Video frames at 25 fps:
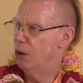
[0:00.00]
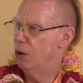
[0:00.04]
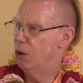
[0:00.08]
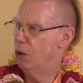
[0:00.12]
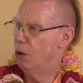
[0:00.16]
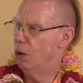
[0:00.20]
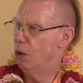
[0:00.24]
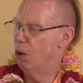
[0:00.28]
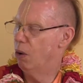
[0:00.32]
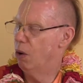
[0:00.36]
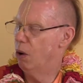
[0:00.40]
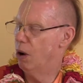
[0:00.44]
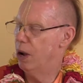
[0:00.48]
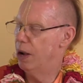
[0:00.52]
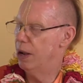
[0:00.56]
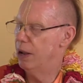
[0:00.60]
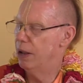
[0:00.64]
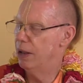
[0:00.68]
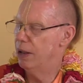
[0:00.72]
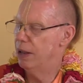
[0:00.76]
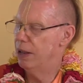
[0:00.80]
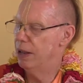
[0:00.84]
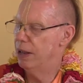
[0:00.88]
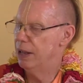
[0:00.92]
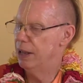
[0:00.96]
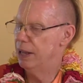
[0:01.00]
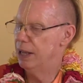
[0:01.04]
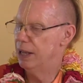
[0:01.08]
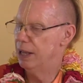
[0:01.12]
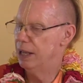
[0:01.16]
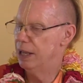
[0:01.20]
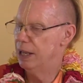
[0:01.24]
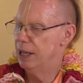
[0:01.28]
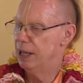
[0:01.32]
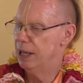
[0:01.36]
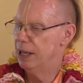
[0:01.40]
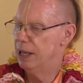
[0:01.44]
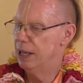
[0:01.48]
or
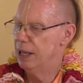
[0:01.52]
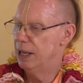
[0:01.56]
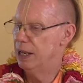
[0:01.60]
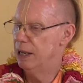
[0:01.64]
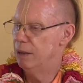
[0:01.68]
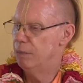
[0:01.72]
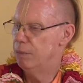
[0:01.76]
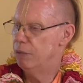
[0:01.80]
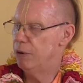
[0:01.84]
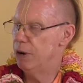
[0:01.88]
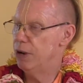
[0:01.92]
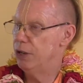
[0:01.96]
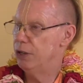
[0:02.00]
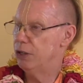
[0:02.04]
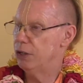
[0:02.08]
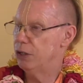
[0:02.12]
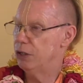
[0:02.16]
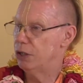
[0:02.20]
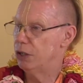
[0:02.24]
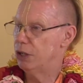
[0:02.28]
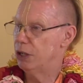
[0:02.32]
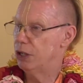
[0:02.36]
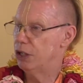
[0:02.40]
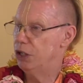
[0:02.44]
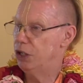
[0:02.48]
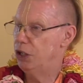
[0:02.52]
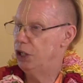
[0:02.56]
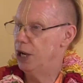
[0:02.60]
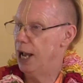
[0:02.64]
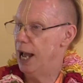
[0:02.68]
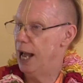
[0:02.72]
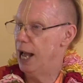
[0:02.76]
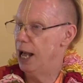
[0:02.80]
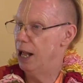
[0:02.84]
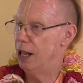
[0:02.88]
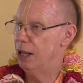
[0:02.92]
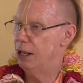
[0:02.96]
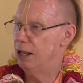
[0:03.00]
Prince
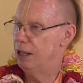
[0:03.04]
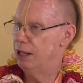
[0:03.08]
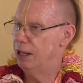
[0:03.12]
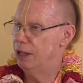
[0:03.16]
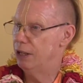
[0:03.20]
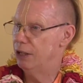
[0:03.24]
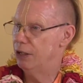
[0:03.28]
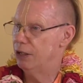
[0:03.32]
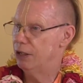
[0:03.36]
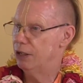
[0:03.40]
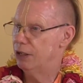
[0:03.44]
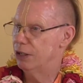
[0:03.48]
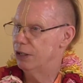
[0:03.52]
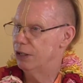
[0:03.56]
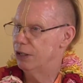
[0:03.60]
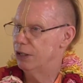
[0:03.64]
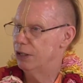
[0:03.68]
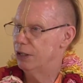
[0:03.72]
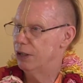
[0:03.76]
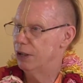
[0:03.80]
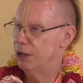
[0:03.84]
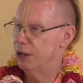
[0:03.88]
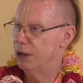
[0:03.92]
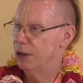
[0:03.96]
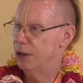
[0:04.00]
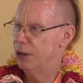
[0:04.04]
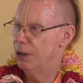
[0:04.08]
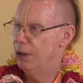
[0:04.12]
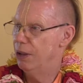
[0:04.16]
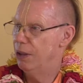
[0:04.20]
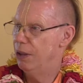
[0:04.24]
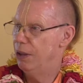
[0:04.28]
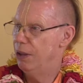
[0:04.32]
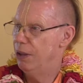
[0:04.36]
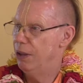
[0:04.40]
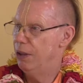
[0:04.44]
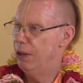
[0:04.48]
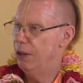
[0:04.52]
Charles.
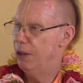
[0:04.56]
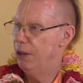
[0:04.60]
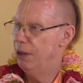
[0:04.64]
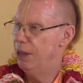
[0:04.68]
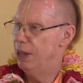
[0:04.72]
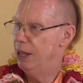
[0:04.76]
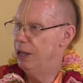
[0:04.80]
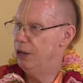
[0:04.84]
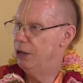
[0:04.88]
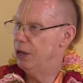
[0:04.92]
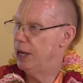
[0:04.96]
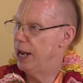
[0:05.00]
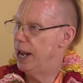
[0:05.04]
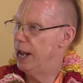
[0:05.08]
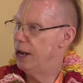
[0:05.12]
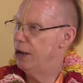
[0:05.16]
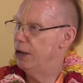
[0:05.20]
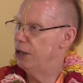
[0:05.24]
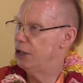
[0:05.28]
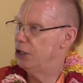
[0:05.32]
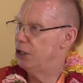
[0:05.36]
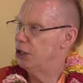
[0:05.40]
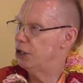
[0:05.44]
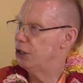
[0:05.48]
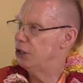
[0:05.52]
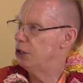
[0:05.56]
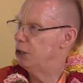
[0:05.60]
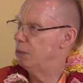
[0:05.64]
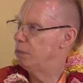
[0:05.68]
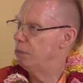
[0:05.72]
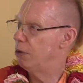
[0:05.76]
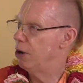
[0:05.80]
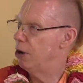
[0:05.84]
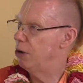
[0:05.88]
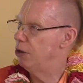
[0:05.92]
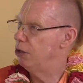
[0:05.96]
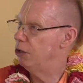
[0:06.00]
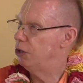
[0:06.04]
You cannot just
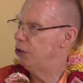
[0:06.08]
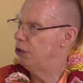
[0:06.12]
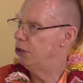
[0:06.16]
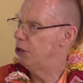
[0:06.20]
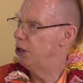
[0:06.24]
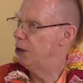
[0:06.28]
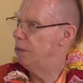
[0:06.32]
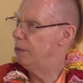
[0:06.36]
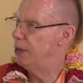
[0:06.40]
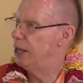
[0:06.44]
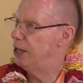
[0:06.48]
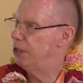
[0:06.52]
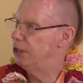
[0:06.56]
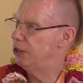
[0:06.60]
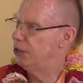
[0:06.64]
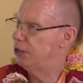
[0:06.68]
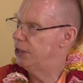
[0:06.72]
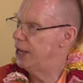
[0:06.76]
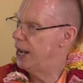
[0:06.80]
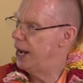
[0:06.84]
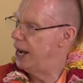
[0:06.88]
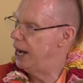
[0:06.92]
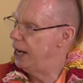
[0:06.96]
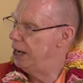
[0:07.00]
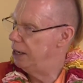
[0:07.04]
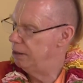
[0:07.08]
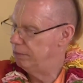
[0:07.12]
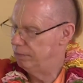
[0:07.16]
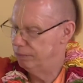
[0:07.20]
approach them and say,